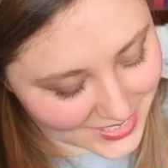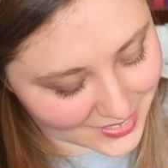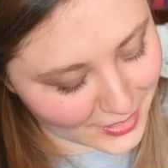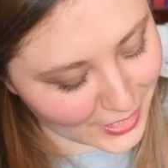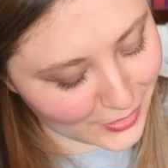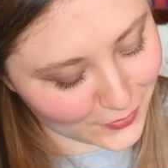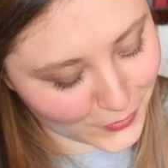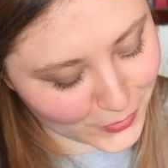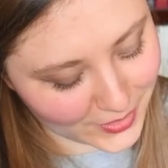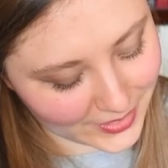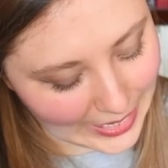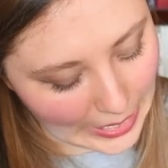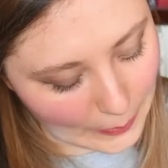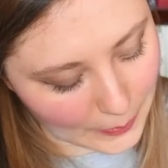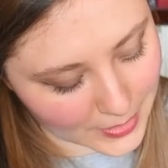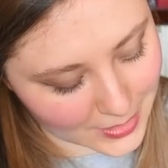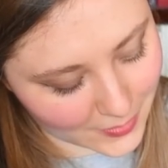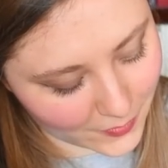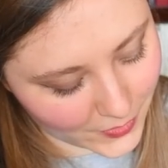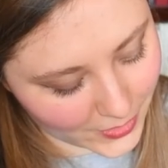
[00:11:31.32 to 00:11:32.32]
Delightful and
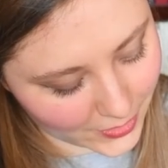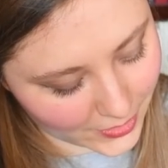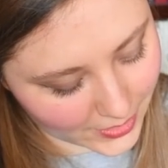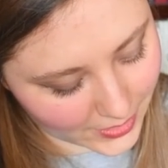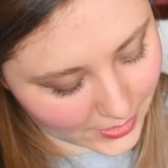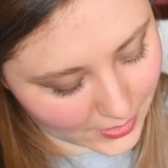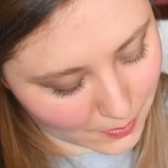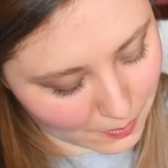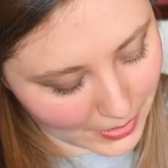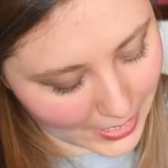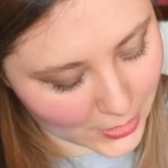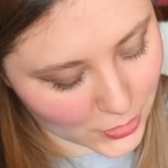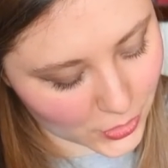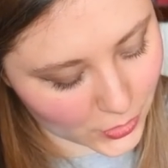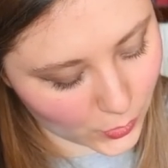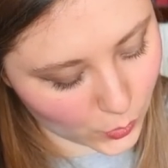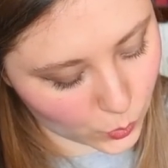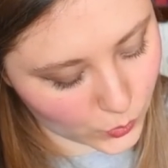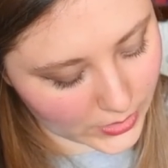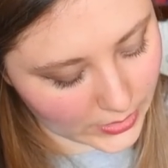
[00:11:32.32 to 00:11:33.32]
atmospheric,
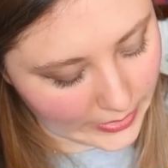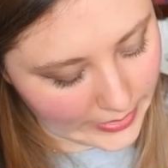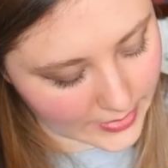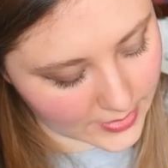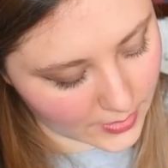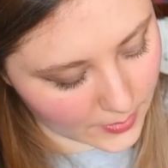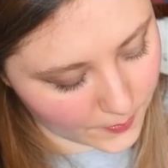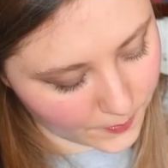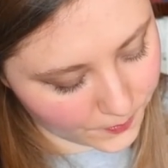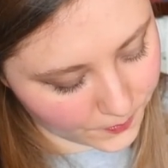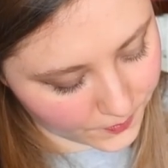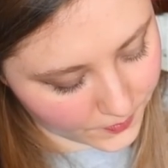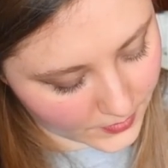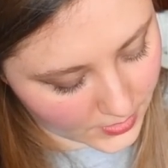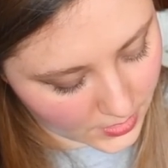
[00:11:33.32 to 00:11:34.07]
magical realism,